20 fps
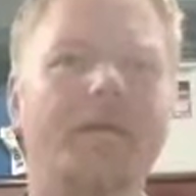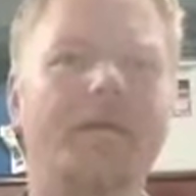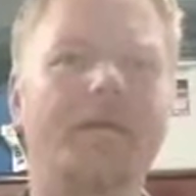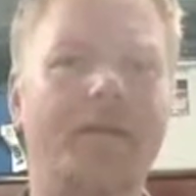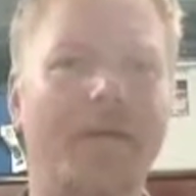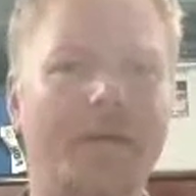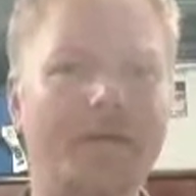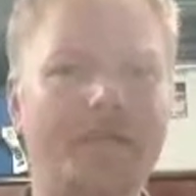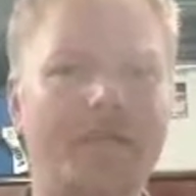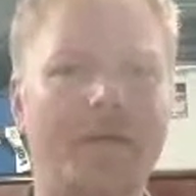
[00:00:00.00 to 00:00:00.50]

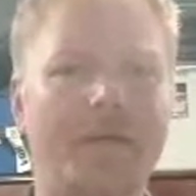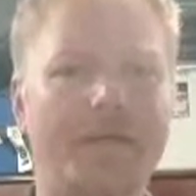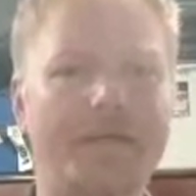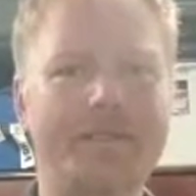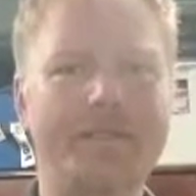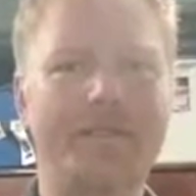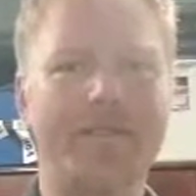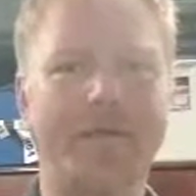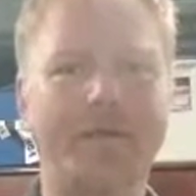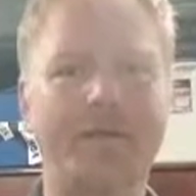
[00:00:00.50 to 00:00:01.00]
That's why
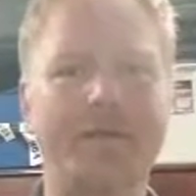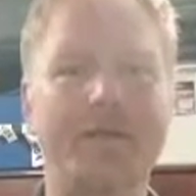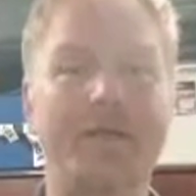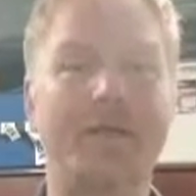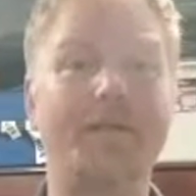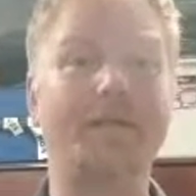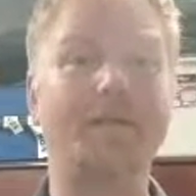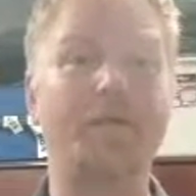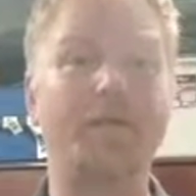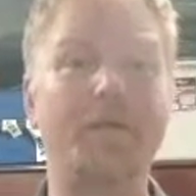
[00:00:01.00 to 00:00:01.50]

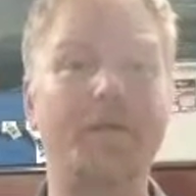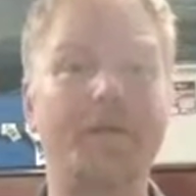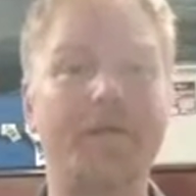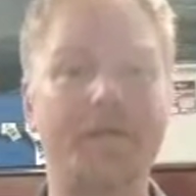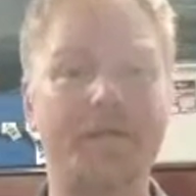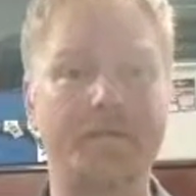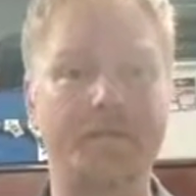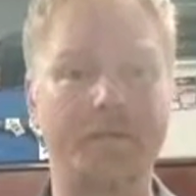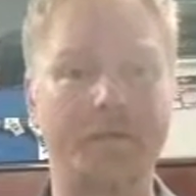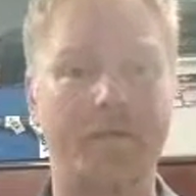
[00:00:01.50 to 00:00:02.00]
standardized work
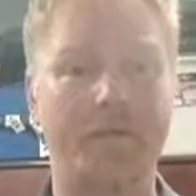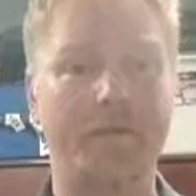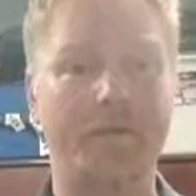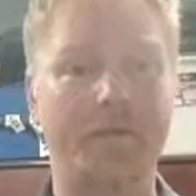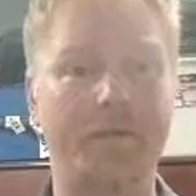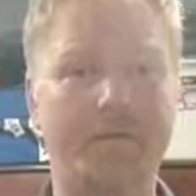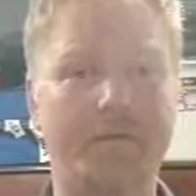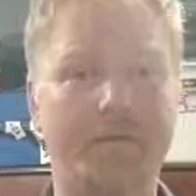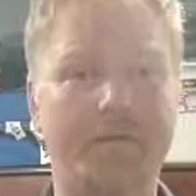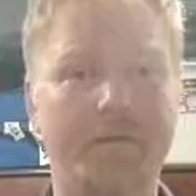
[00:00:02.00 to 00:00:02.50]
is important.